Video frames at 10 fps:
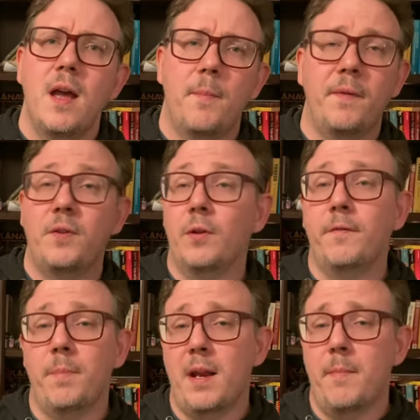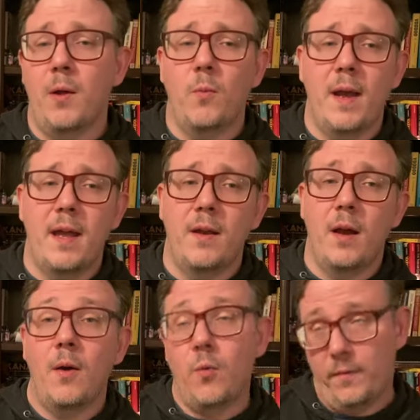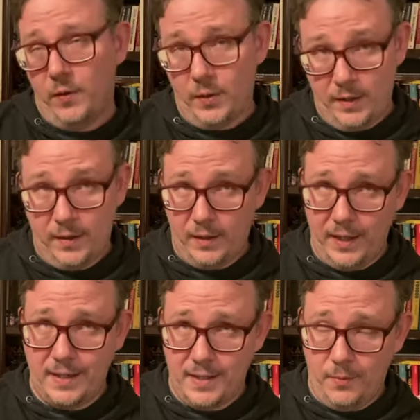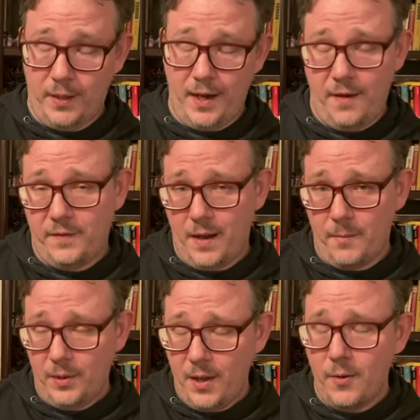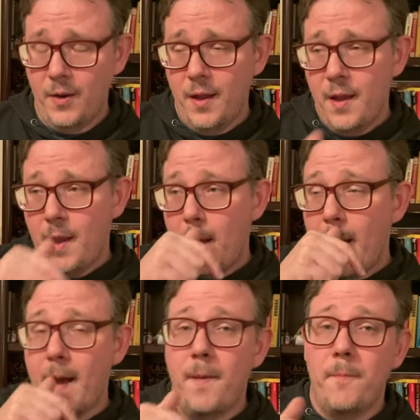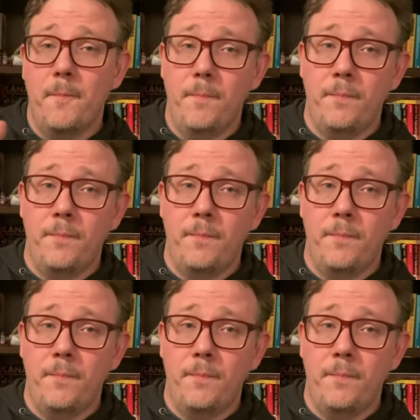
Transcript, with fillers: but if you look for Benebell Wen, uh, or if you look in the links that we're going to have down below. Um,